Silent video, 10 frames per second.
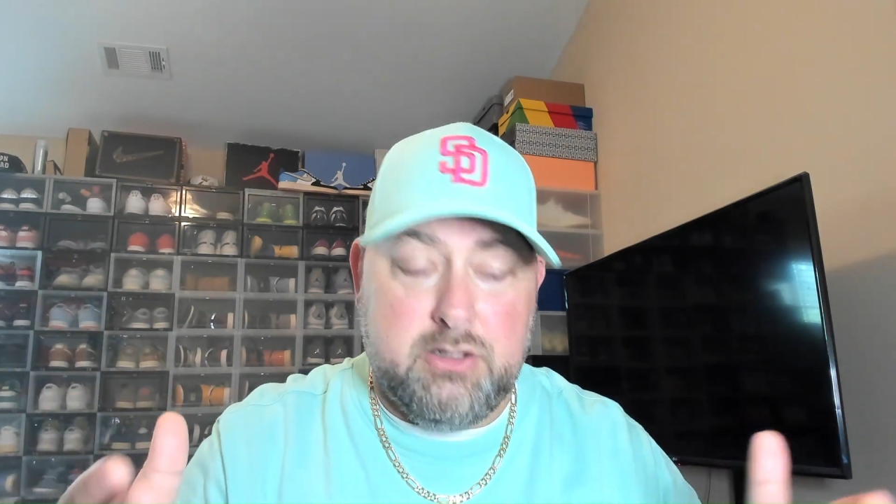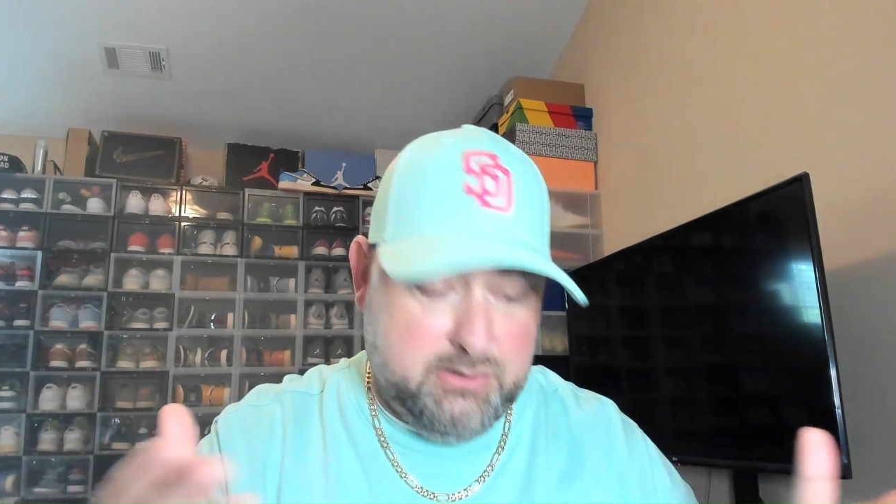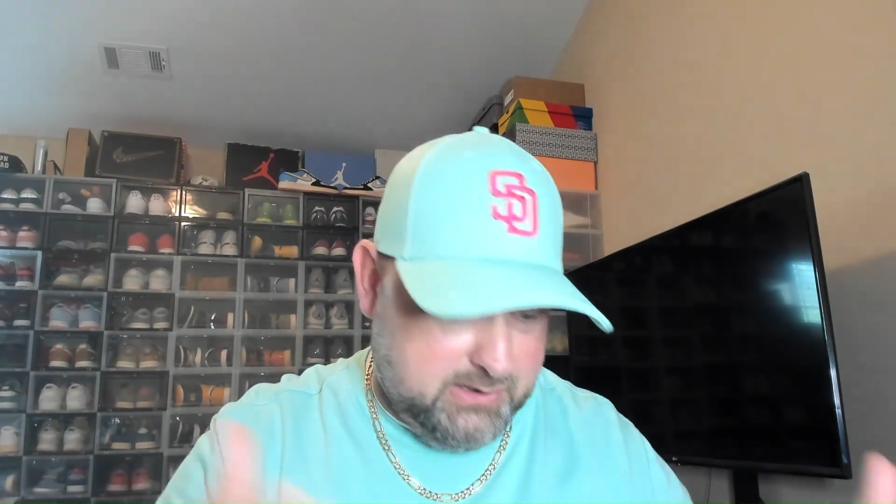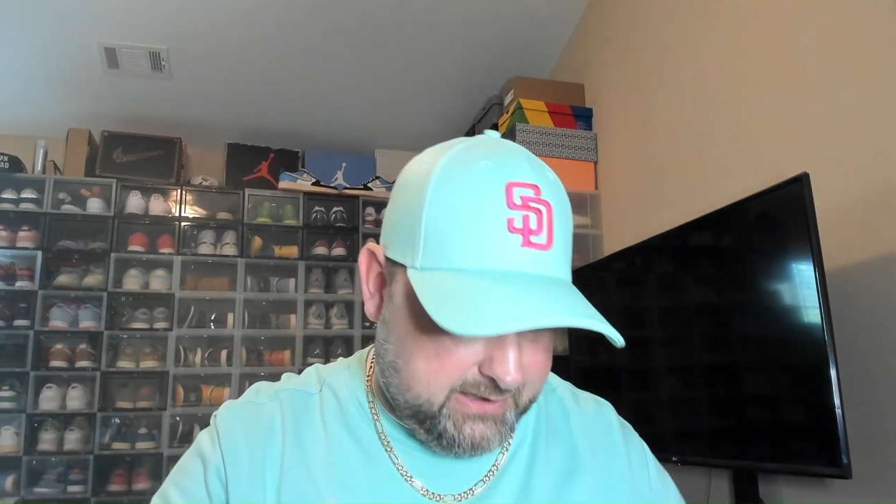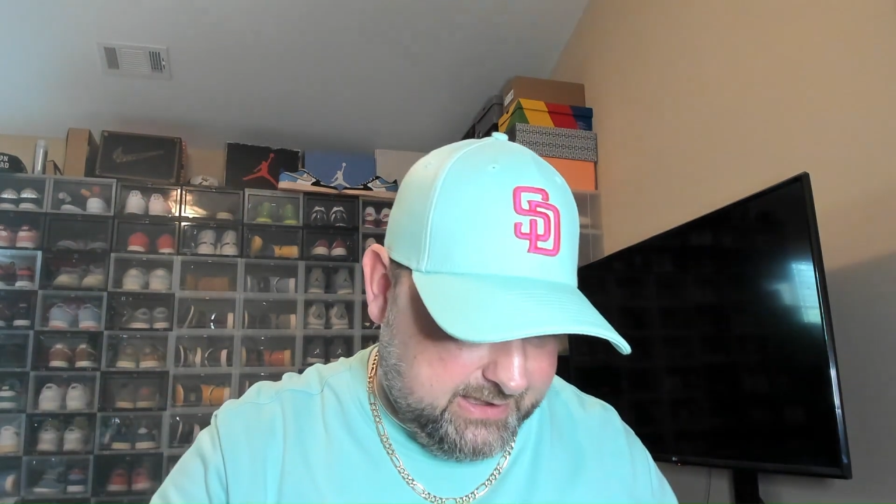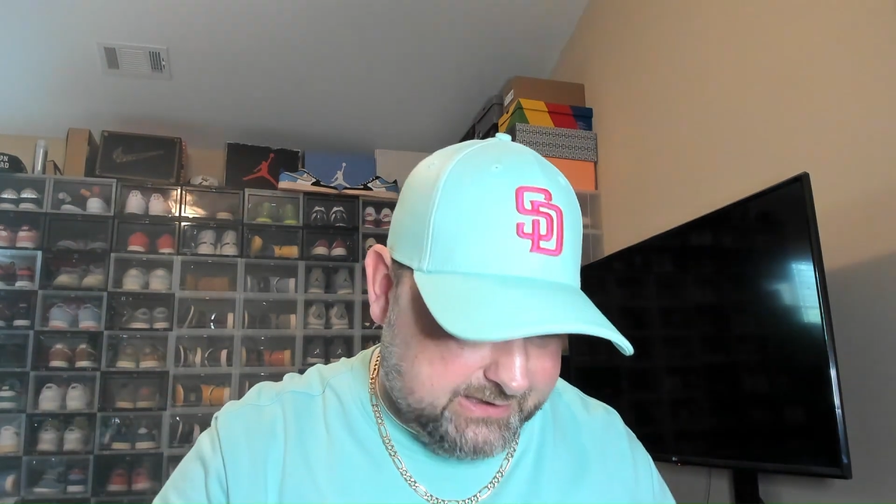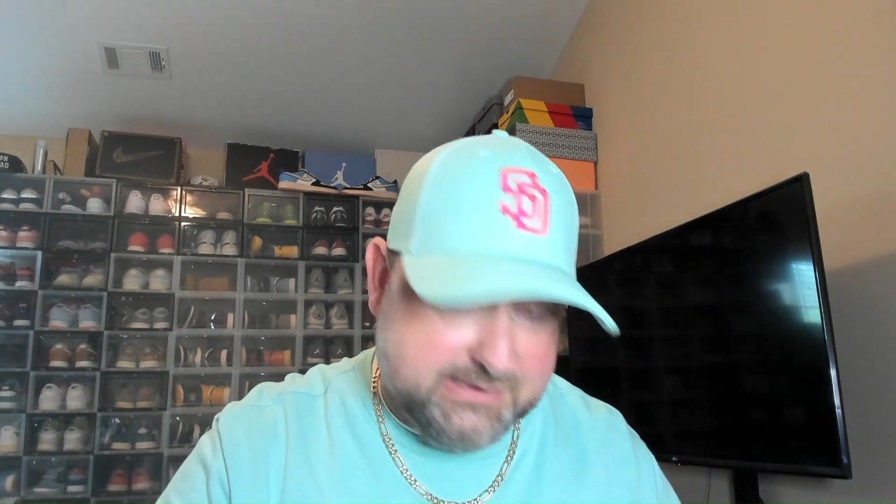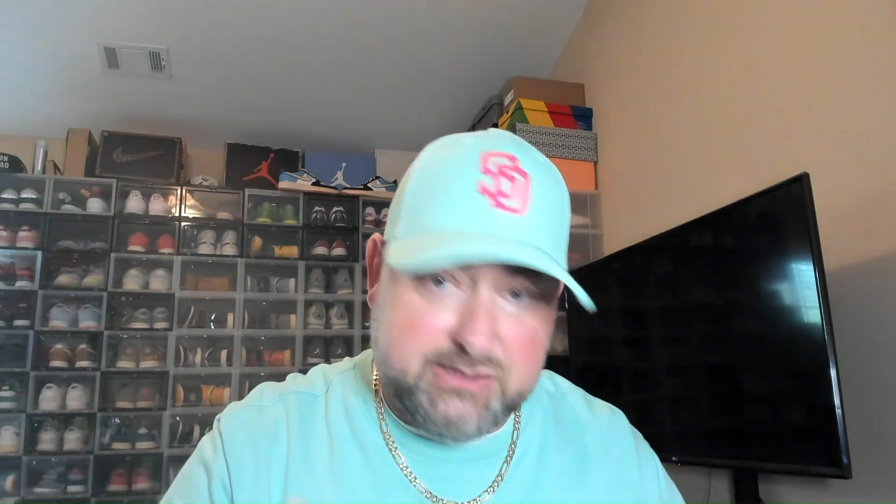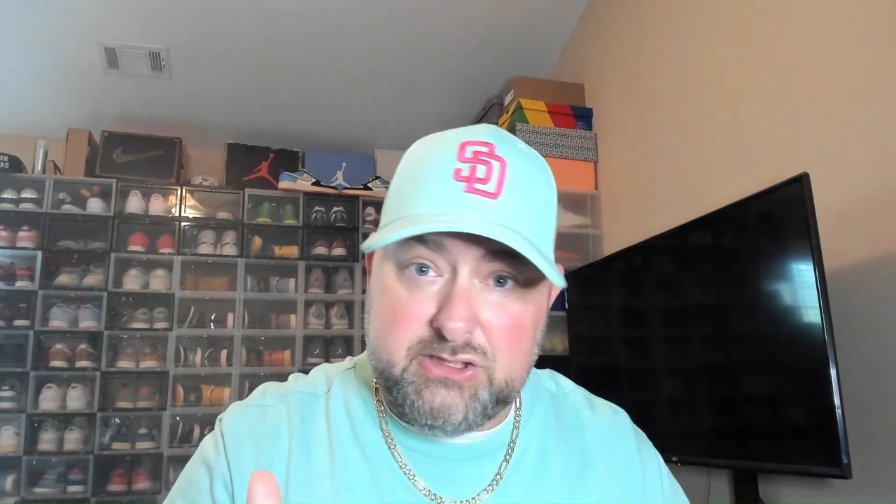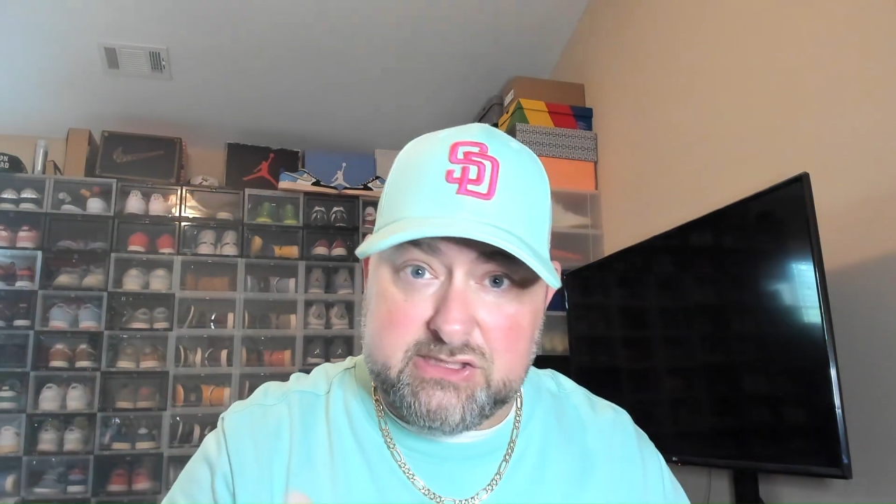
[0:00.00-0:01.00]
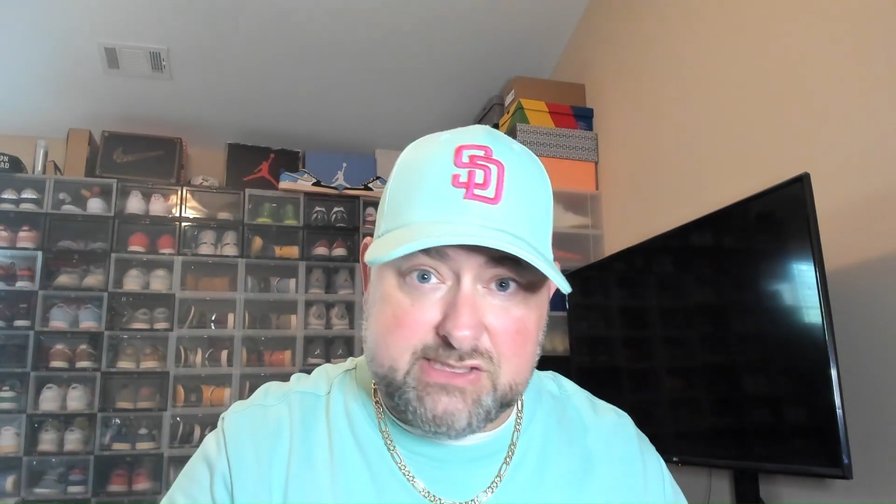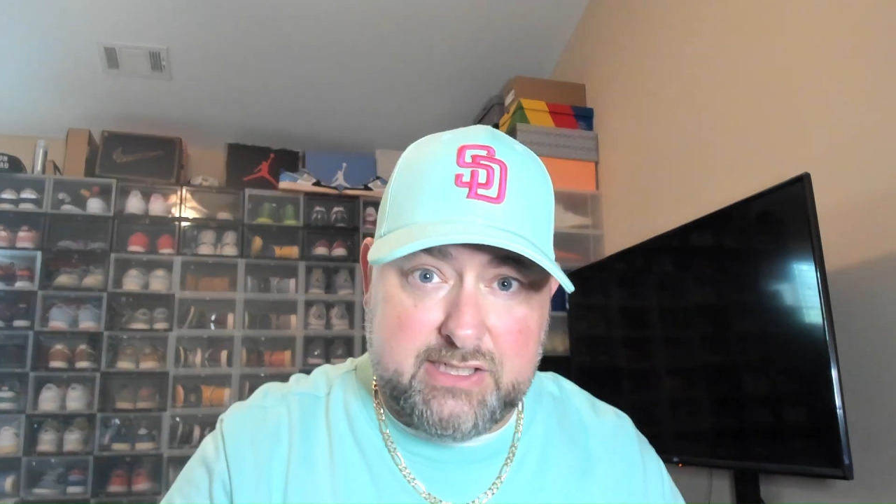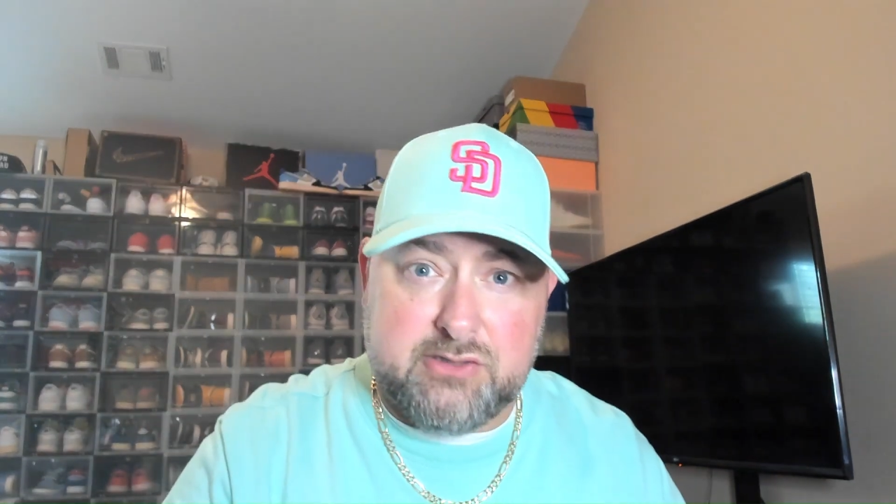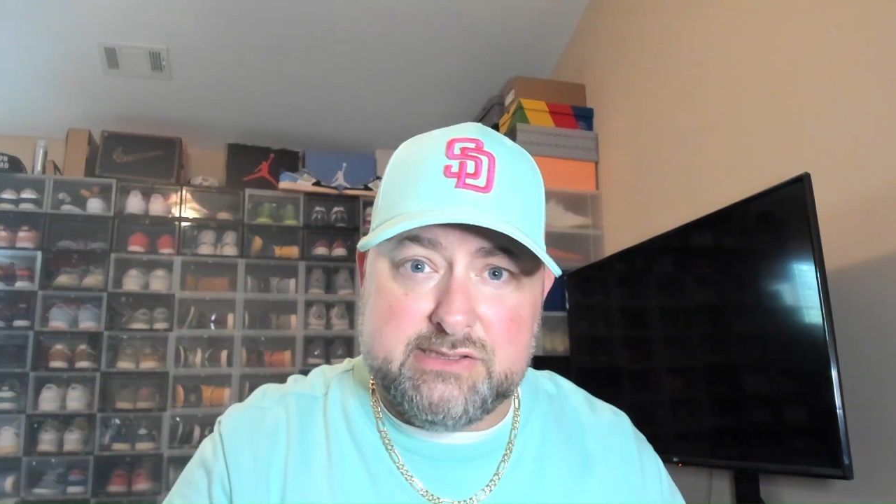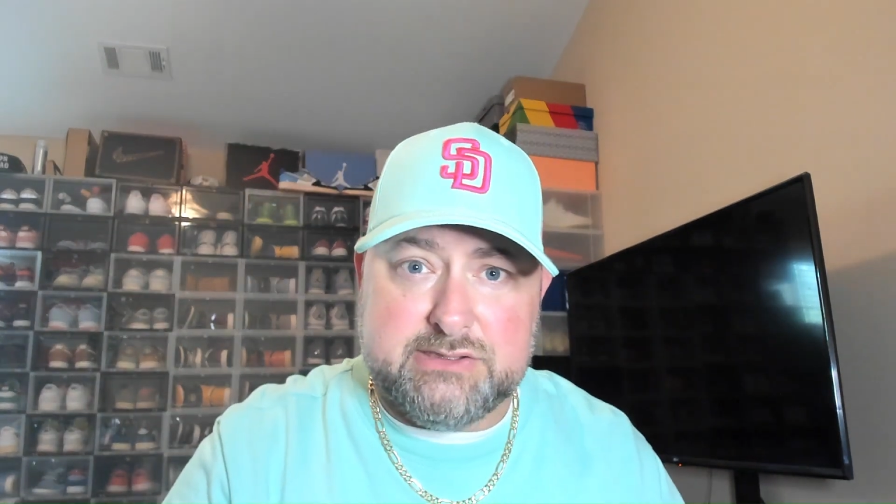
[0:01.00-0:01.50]
Your kicks, your
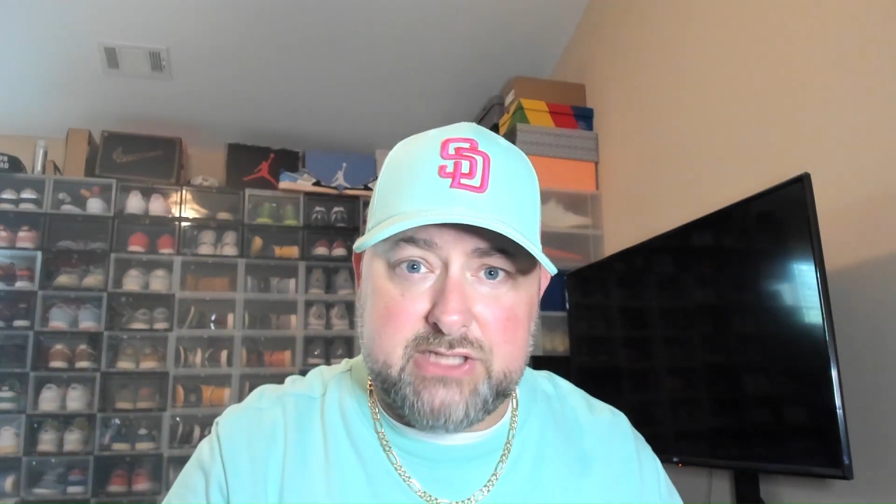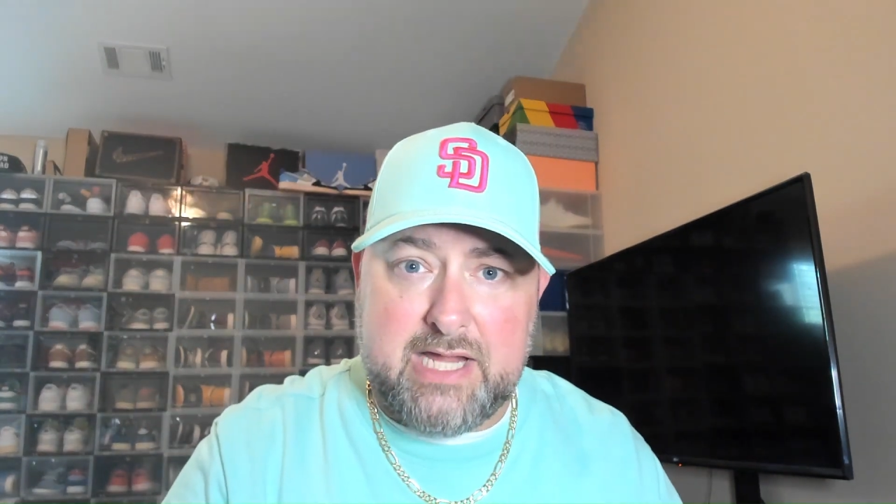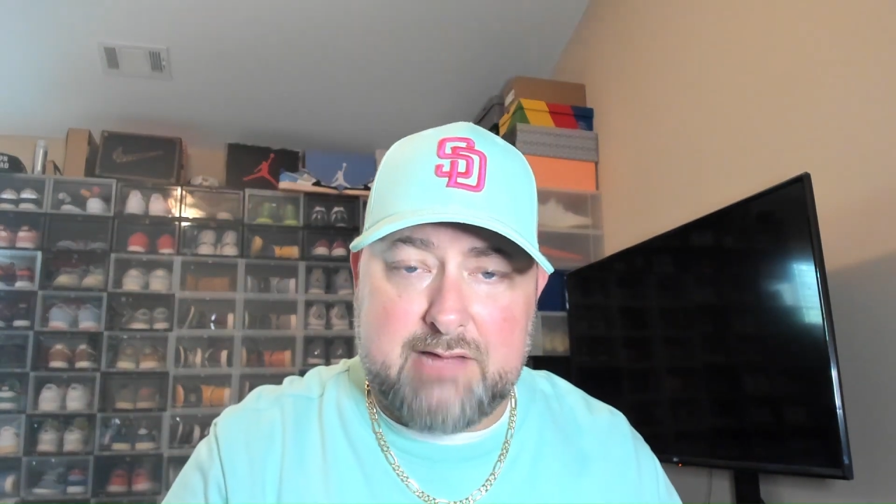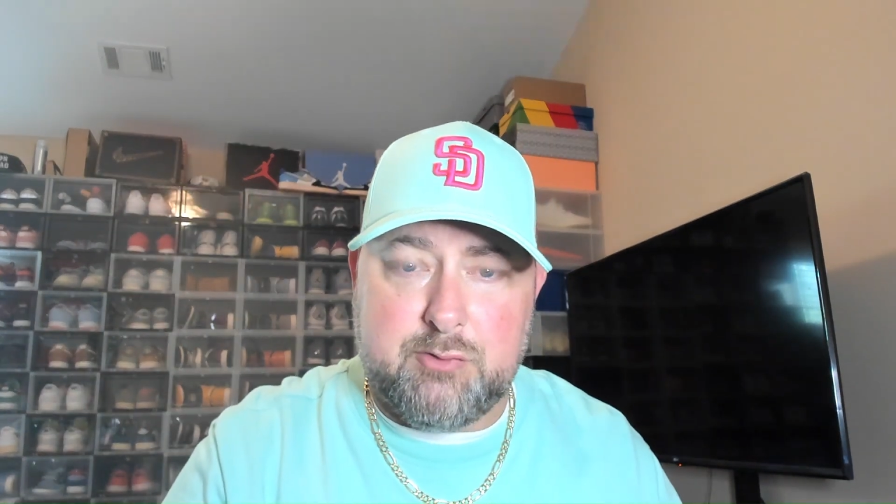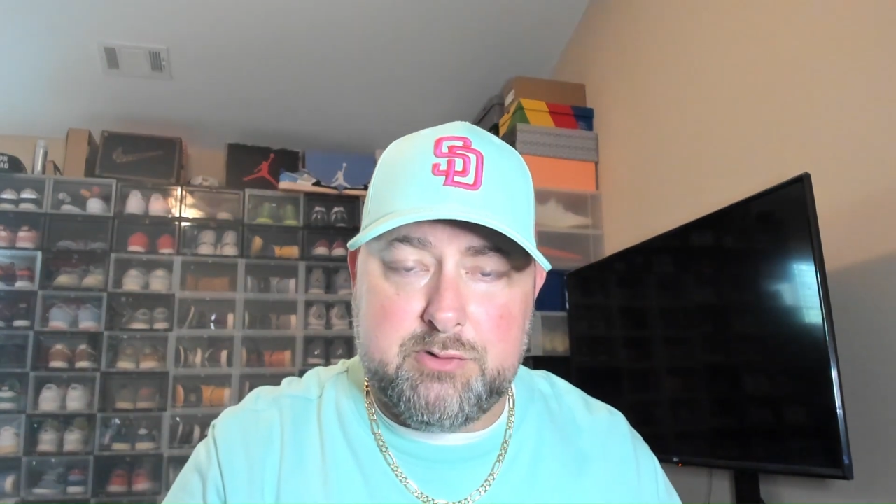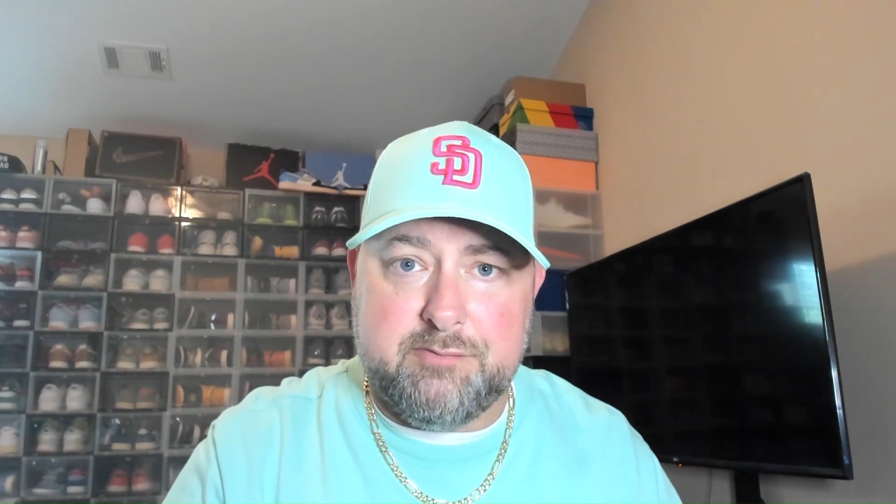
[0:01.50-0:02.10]
sneakers that you have on